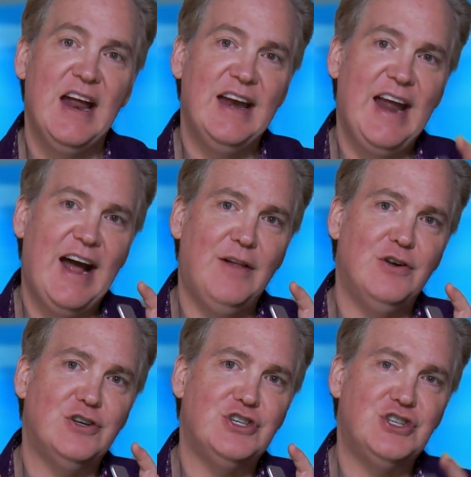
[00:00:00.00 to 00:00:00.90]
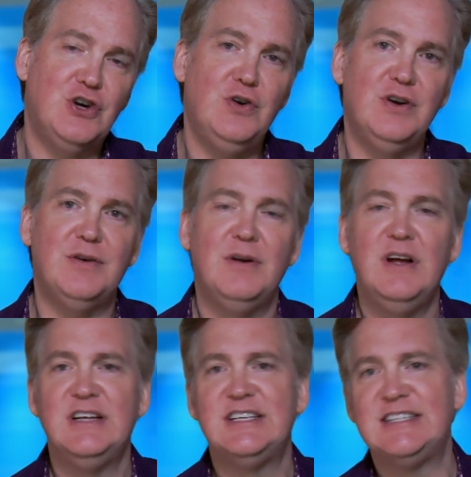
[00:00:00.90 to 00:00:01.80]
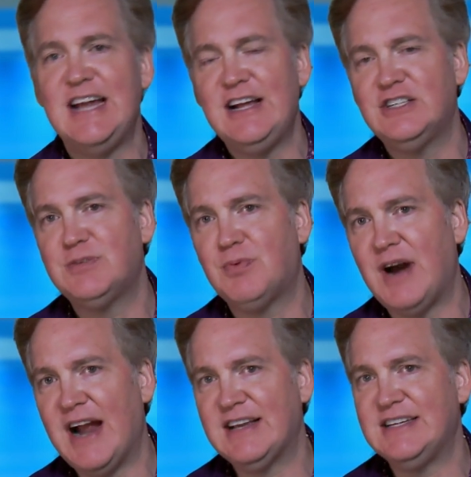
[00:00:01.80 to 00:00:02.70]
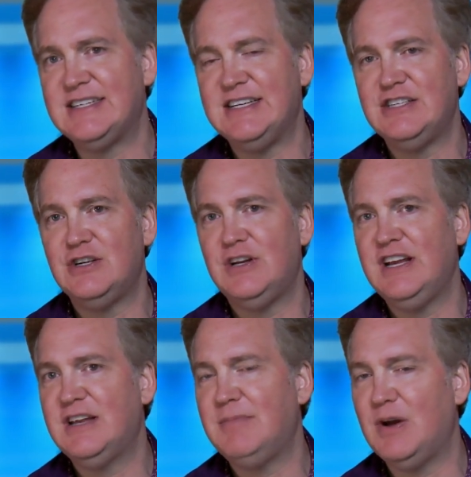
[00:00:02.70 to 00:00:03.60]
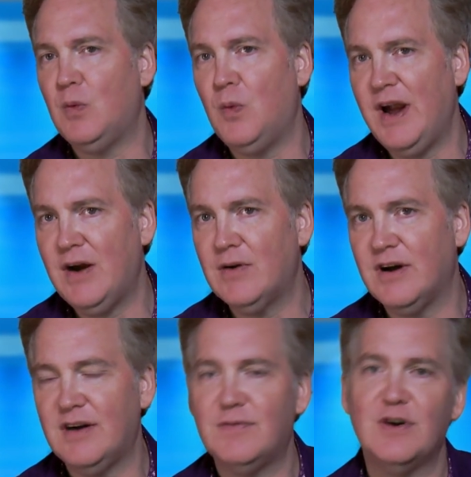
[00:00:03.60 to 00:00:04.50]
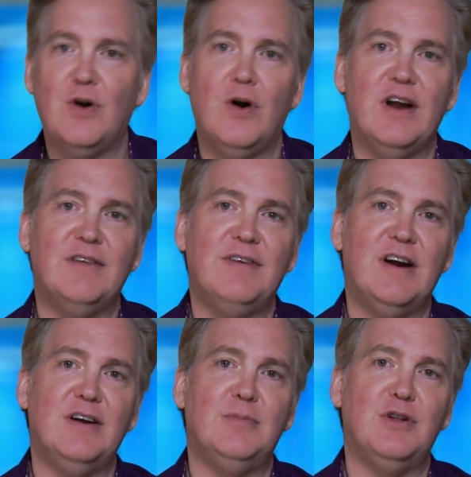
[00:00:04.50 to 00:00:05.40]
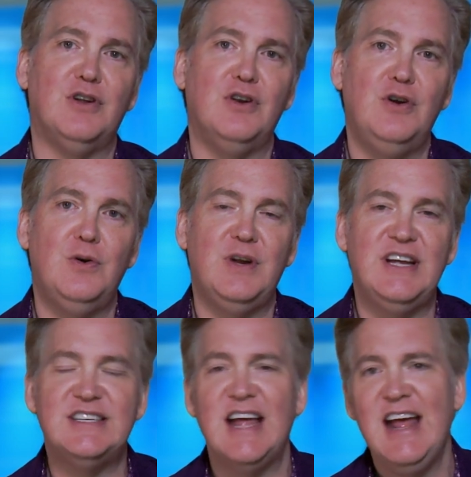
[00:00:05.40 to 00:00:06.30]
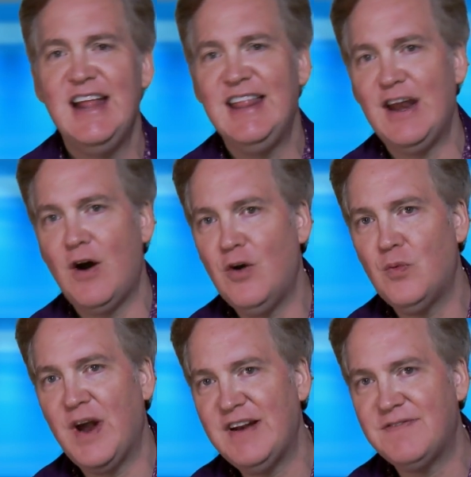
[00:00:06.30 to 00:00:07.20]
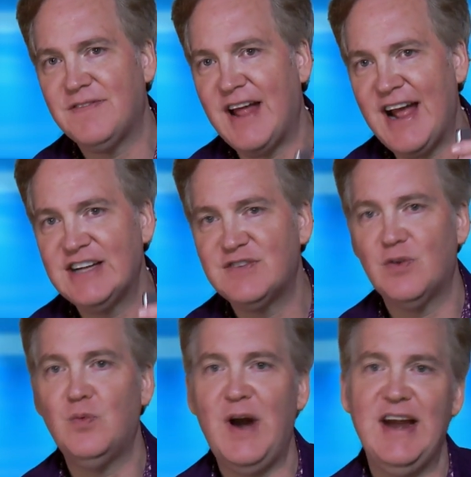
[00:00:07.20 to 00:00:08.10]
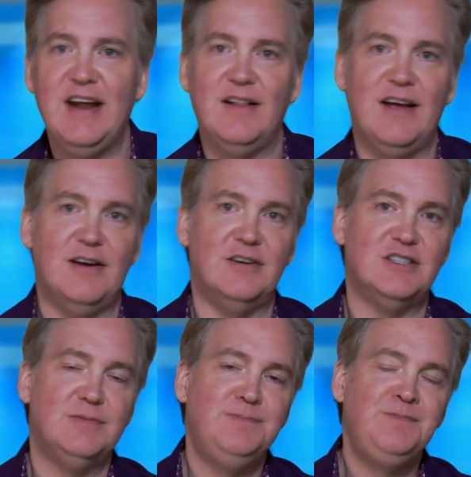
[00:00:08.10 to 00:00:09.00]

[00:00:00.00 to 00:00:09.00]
Now, there's certain sales practices you need to be aware of regarding variable annuities that are red flags for regulators.